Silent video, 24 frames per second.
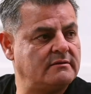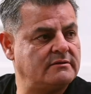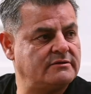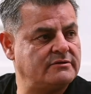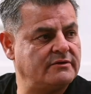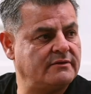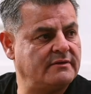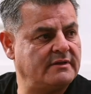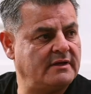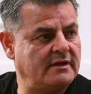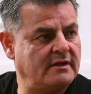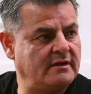
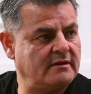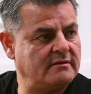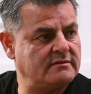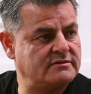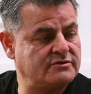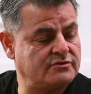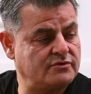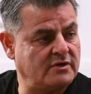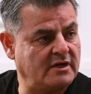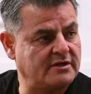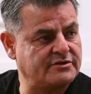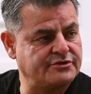to the
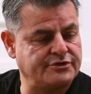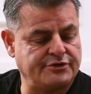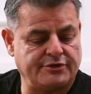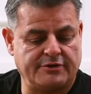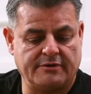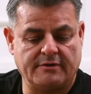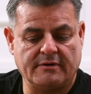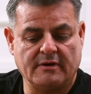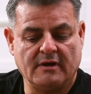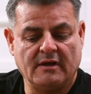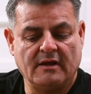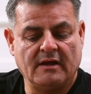
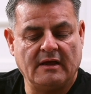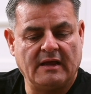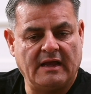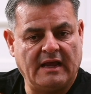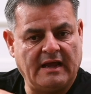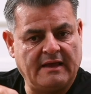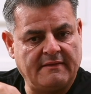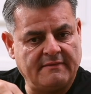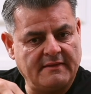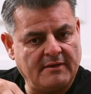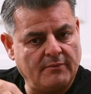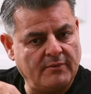structure,
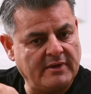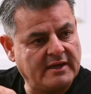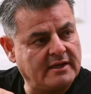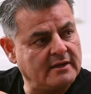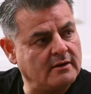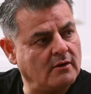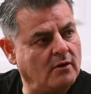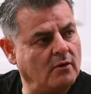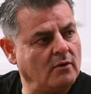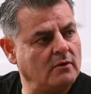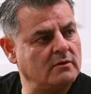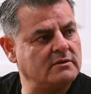and then we can
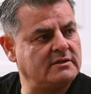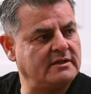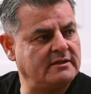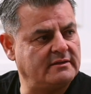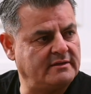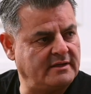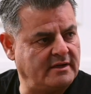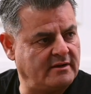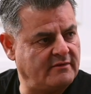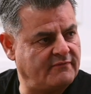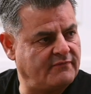hold it there